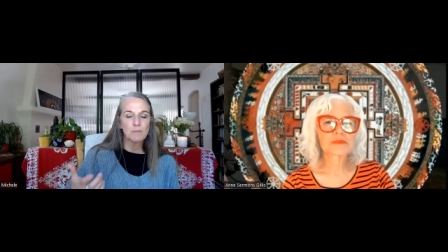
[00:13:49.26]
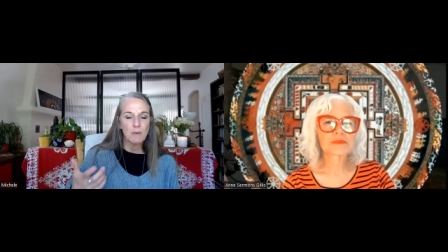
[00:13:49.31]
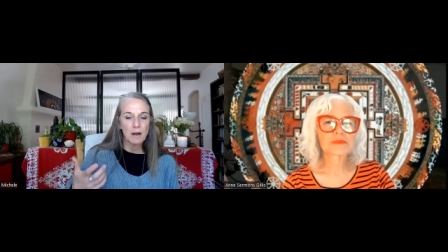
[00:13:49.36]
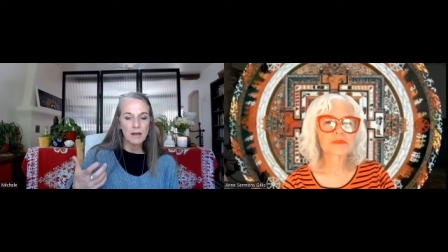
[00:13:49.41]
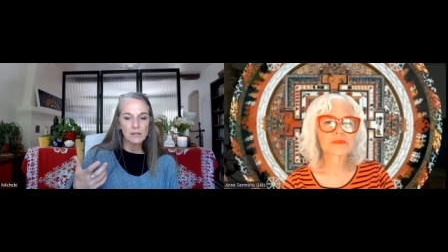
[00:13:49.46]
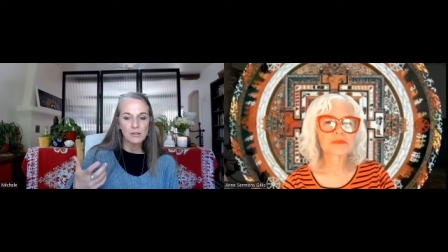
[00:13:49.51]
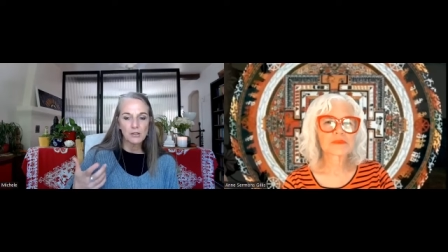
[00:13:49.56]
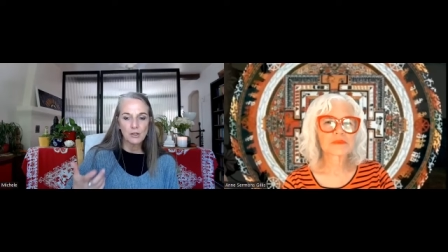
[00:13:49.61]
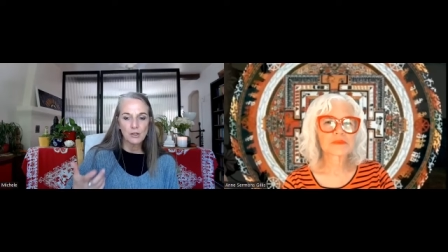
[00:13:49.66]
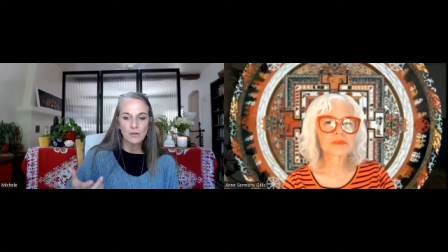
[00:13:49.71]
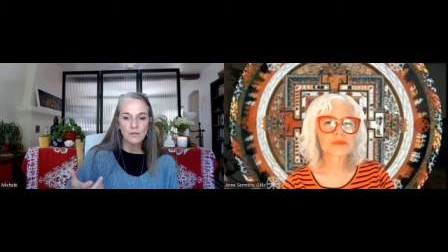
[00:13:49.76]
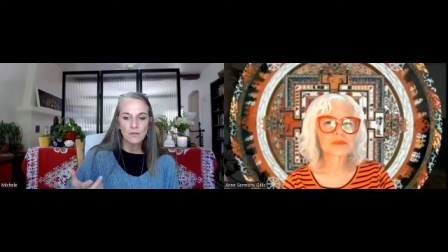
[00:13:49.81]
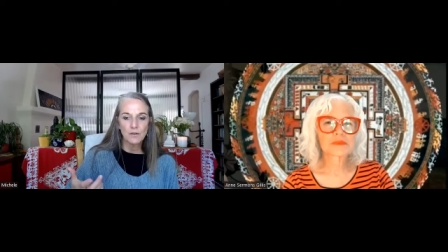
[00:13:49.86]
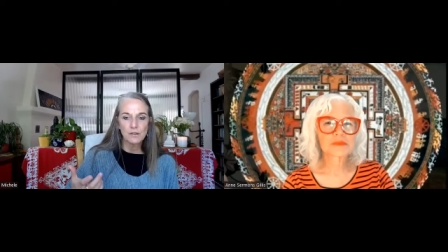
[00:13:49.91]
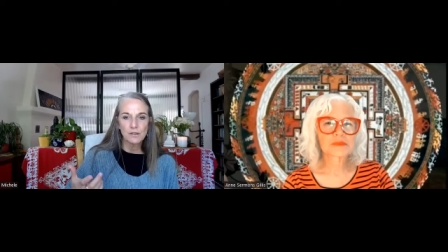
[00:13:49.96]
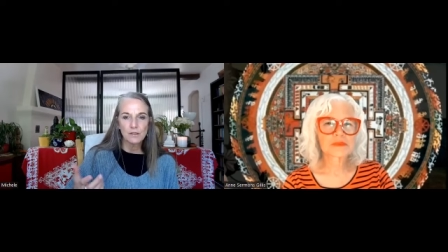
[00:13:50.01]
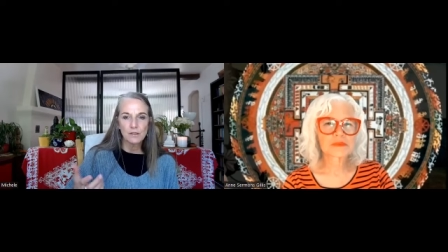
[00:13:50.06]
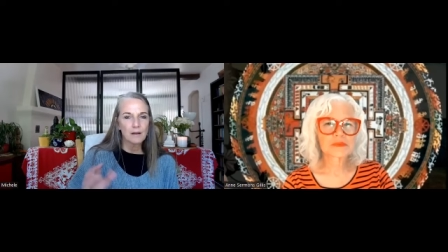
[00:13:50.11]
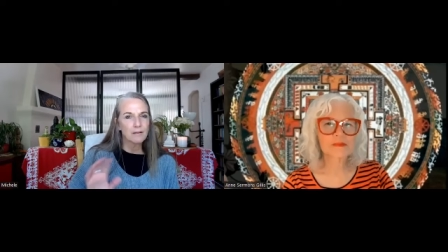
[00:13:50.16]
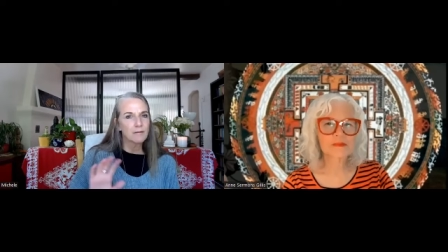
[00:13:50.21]

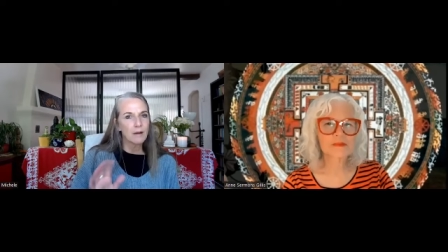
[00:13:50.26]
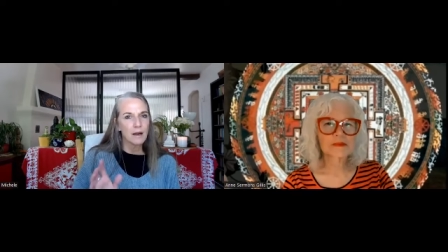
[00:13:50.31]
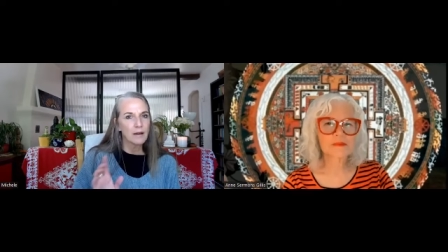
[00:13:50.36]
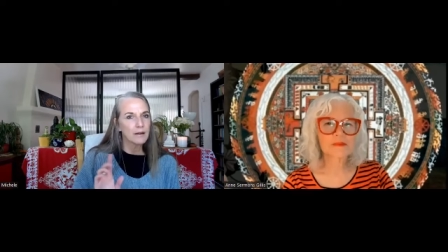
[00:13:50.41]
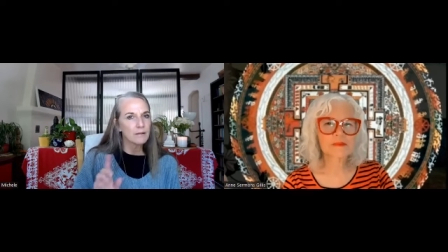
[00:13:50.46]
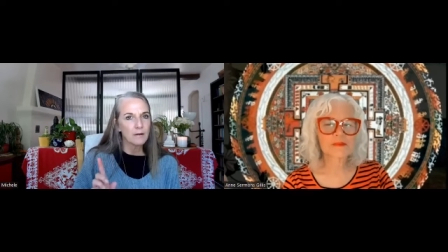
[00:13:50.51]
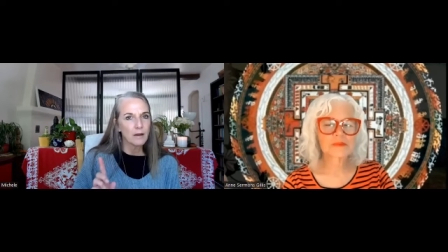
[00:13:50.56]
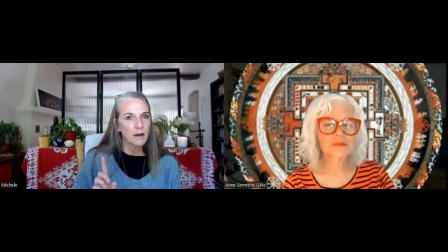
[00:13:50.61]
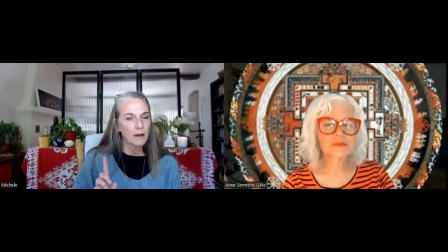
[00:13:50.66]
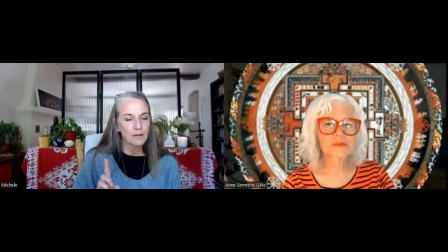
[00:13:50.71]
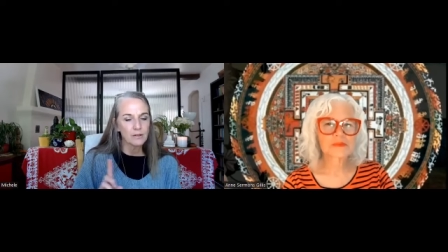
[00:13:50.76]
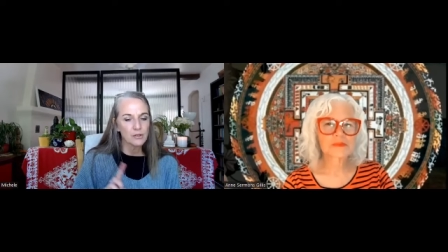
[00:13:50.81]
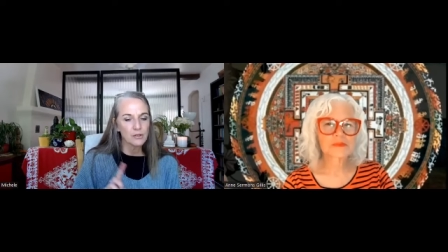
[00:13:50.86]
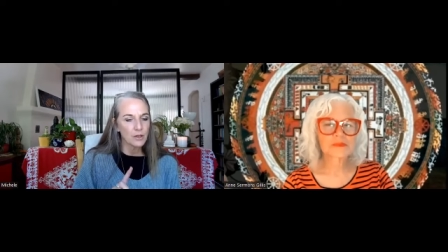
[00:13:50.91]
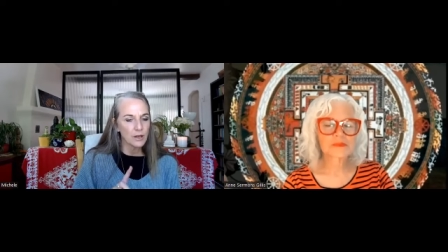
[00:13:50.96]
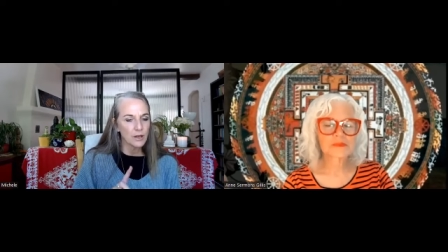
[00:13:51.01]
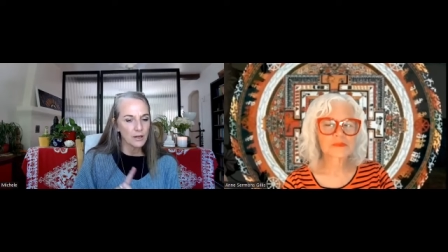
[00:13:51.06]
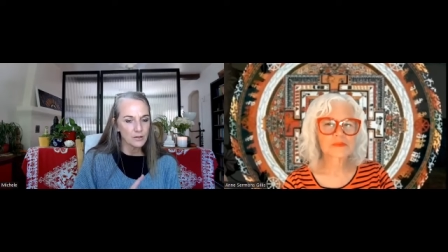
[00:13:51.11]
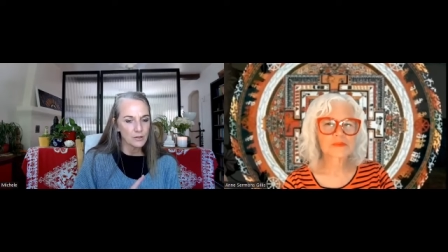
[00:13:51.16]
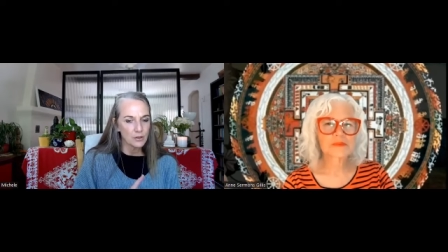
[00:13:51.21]
service, I should
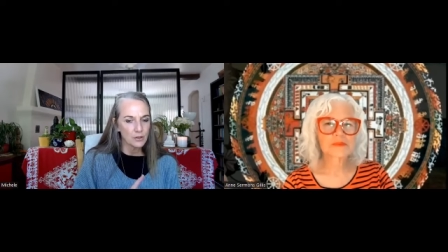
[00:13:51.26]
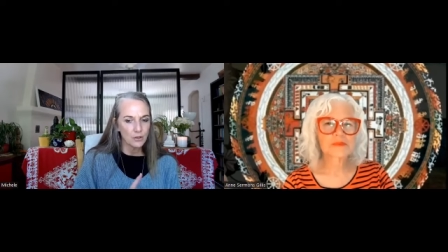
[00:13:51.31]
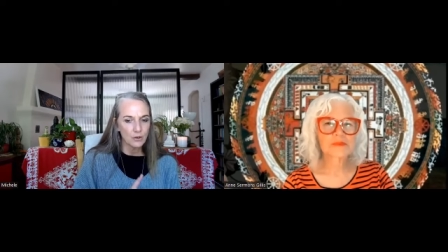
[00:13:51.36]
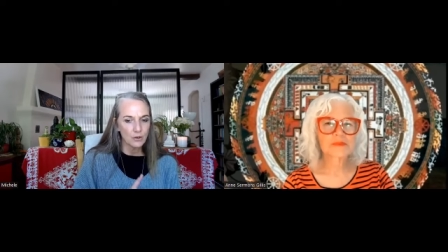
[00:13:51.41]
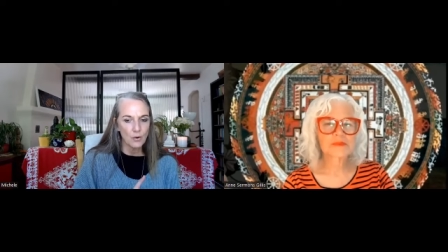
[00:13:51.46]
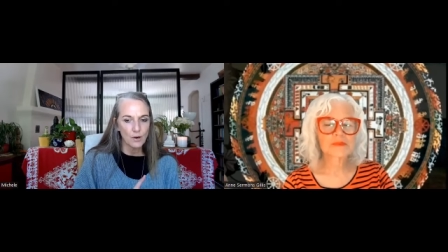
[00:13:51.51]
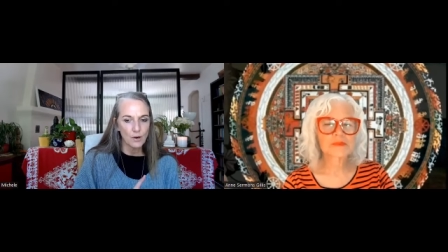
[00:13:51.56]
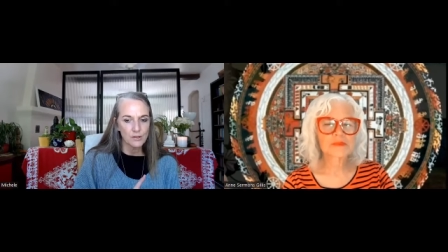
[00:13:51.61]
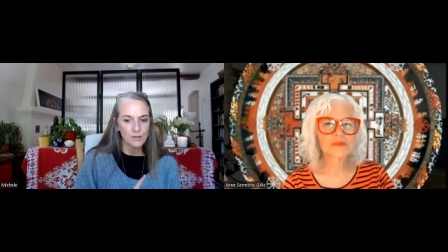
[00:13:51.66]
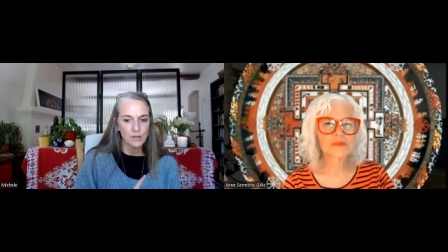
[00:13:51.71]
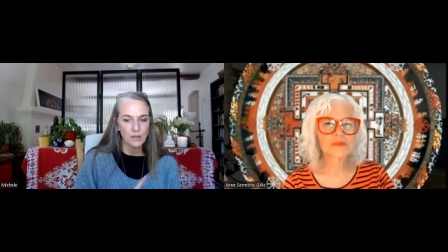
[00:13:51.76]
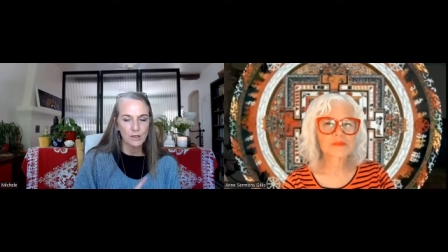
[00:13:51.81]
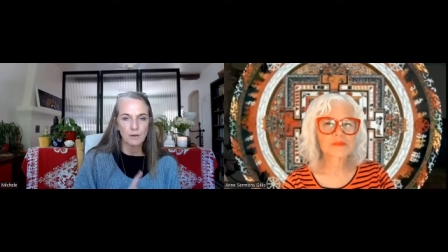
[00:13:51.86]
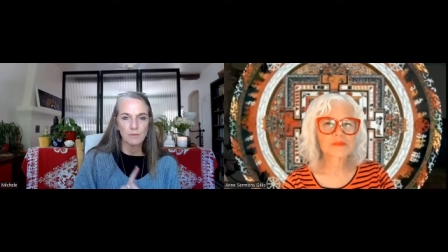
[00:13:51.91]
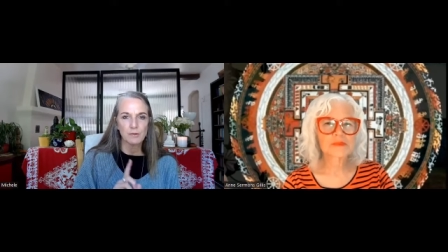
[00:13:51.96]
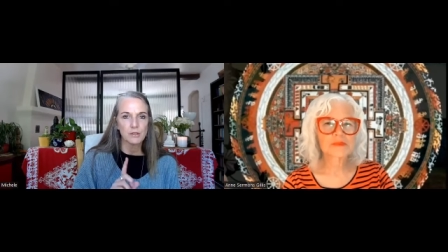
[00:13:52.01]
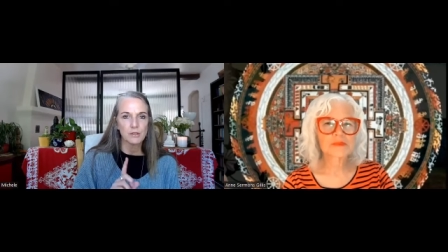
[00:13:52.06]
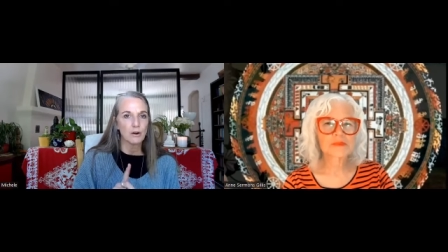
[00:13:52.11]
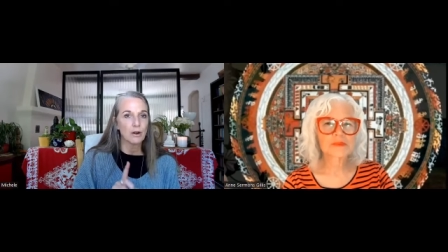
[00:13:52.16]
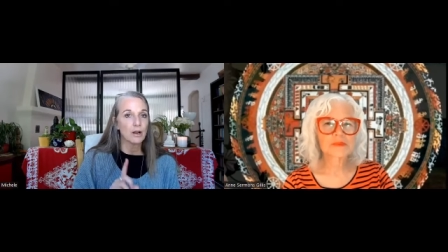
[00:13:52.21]
answer your question. I'm
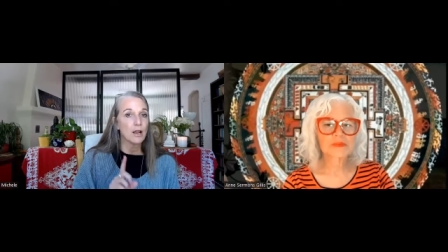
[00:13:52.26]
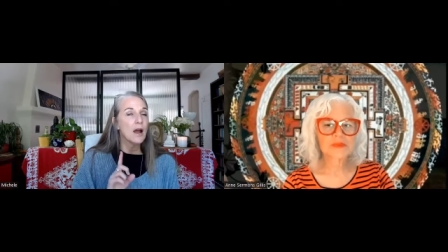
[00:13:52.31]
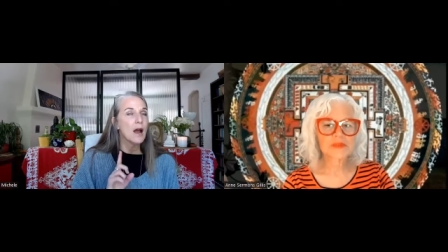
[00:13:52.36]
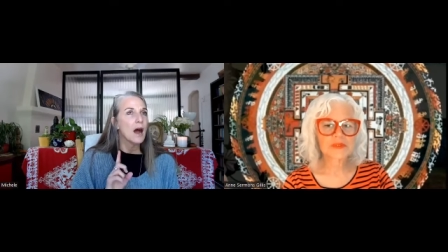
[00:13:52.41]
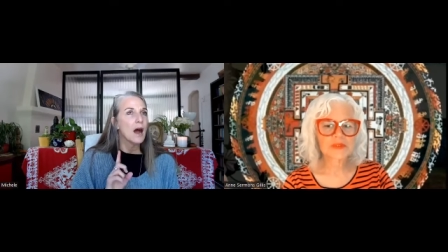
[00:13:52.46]
sorry.